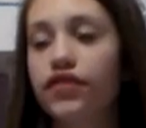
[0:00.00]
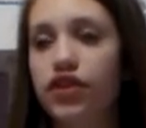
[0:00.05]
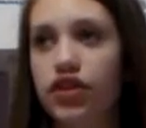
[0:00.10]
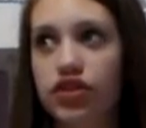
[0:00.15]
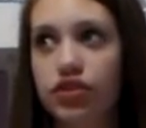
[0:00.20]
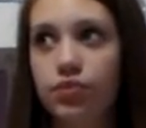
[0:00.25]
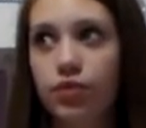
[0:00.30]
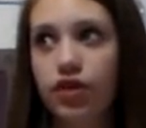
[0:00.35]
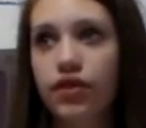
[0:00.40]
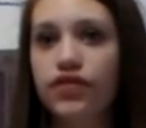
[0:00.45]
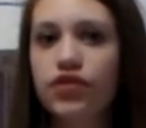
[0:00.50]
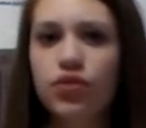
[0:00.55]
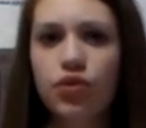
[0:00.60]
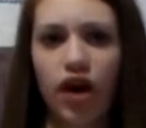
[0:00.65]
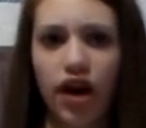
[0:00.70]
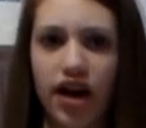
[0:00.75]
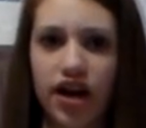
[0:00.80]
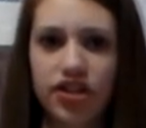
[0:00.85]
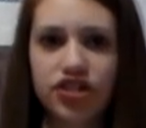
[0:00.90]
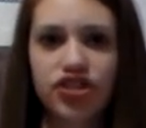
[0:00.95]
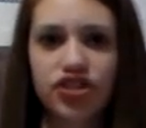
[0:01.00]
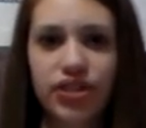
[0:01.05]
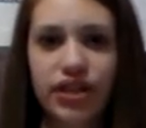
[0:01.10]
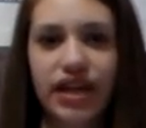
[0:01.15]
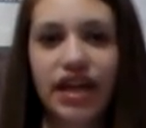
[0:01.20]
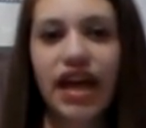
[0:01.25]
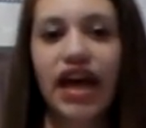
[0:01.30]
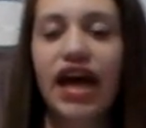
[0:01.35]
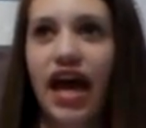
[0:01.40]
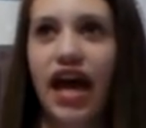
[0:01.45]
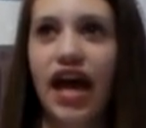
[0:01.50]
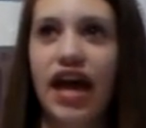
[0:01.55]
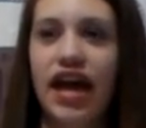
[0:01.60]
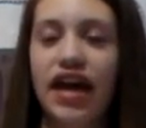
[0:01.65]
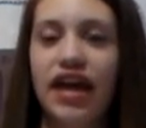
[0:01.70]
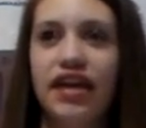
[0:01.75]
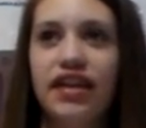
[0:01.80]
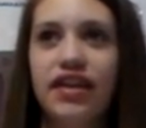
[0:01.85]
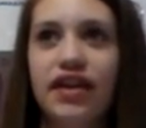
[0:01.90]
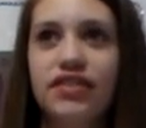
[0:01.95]
is one of you Audrey?
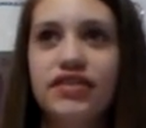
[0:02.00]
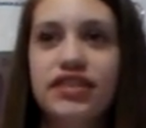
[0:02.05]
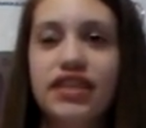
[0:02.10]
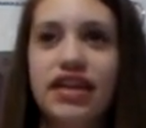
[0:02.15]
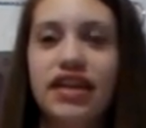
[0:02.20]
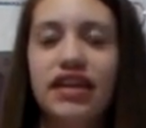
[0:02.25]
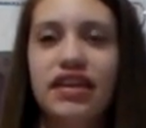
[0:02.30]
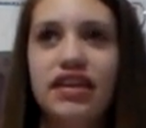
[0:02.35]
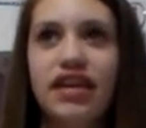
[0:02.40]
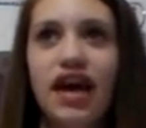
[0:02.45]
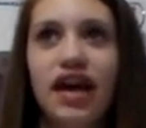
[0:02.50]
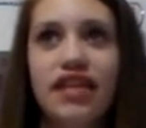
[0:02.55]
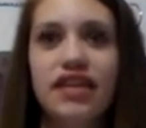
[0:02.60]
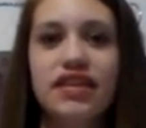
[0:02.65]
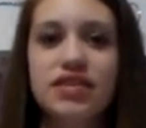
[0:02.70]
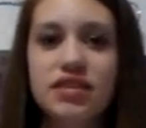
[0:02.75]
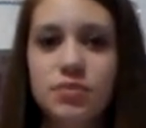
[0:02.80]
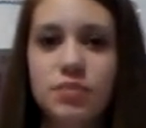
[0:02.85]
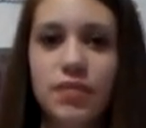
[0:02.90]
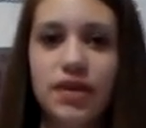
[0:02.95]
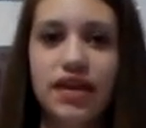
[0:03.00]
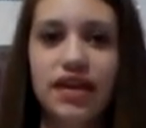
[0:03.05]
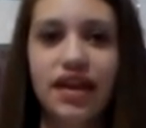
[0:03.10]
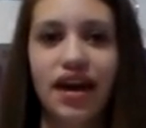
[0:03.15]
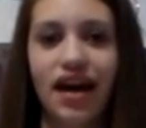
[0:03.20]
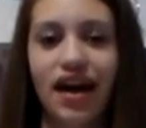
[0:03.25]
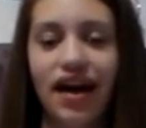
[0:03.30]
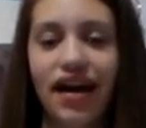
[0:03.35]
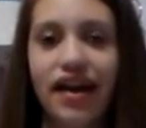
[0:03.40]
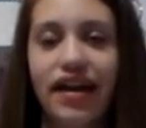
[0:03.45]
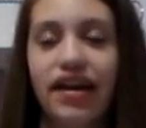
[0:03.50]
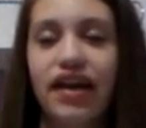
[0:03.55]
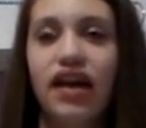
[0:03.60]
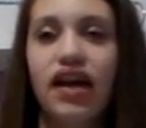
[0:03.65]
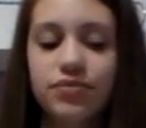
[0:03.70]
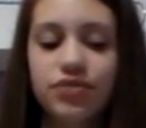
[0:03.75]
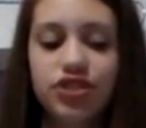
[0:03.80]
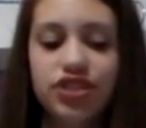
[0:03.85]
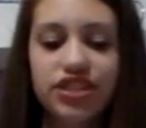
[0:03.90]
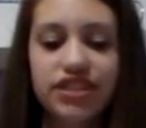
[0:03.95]
And I was like, yeah, that's me, hi.
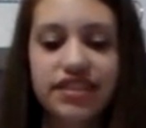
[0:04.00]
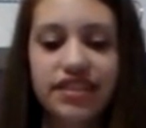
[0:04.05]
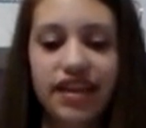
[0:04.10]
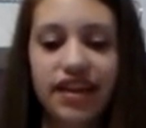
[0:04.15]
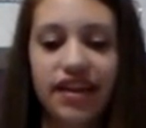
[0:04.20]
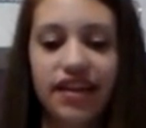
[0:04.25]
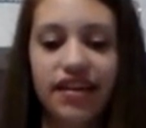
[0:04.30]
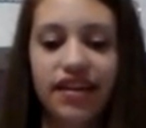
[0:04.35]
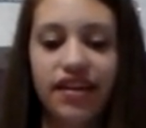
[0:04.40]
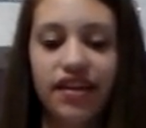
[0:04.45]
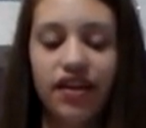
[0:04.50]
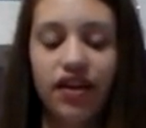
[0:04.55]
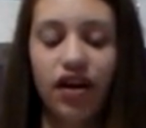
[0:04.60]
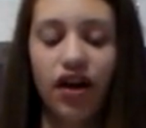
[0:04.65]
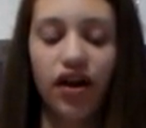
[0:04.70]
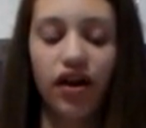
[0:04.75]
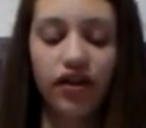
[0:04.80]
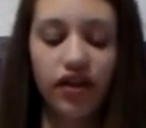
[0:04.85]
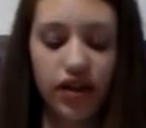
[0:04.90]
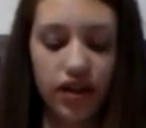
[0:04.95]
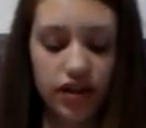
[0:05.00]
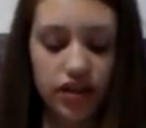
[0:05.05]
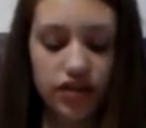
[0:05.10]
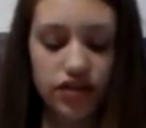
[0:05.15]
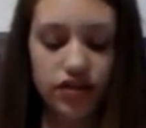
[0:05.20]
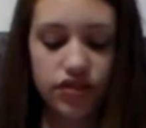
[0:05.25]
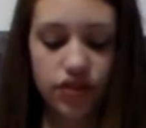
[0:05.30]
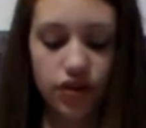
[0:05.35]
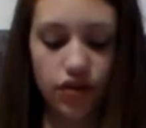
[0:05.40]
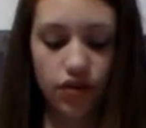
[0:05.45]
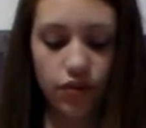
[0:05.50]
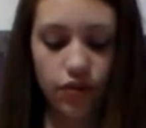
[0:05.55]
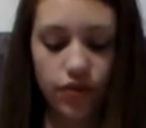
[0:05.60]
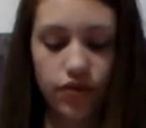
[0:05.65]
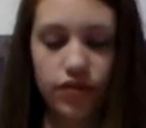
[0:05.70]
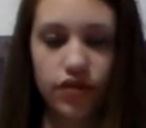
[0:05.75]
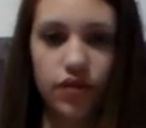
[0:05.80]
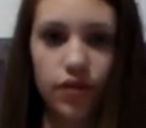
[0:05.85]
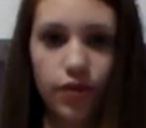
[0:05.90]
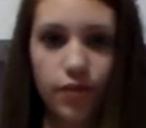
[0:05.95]
She said, alright,
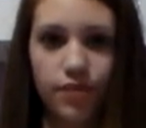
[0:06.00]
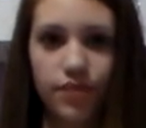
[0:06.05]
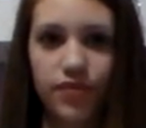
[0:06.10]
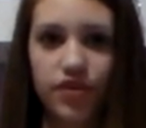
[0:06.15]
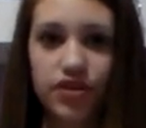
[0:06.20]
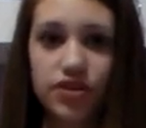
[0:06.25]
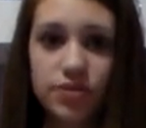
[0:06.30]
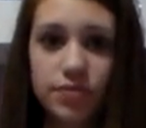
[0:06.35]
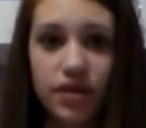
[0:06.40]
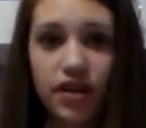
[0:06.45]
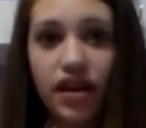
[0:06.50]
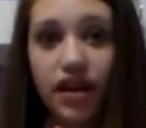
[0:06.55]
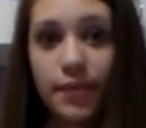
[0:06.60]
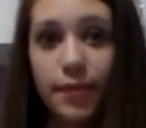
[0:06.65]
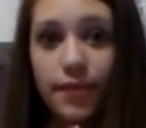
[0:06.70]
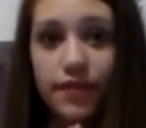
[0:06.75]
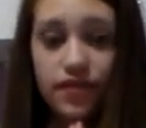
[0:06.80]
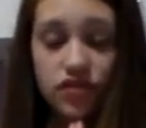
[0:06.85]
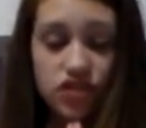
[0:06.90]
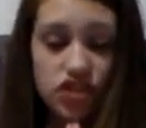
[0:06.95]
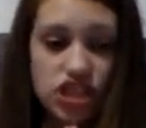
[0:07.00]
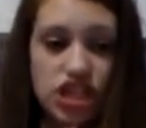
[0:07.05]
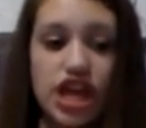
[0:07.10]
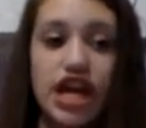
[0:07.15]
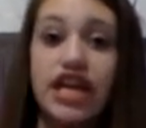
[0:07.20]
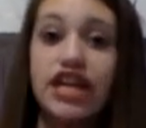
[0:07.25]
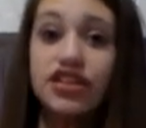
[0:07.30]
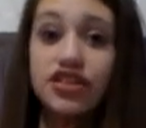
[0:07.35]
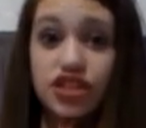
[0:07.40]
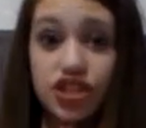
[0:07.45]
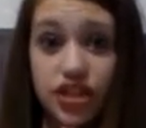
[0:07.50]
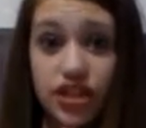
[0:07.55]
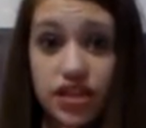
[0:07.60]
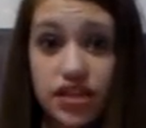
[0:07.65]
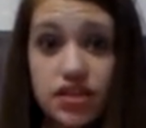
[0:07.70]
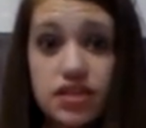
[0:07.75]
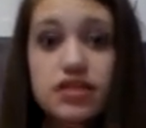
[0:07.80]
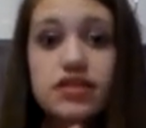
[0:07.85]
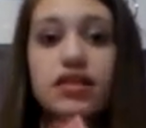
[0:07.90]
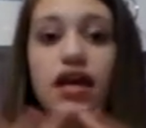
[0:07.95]
so there's been a couple of
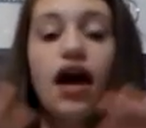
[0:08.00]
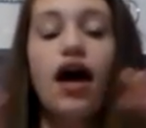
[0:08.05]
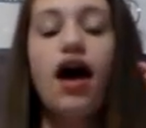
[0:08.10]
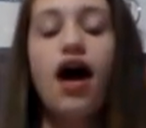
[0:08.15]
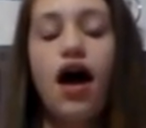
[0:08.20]
changes.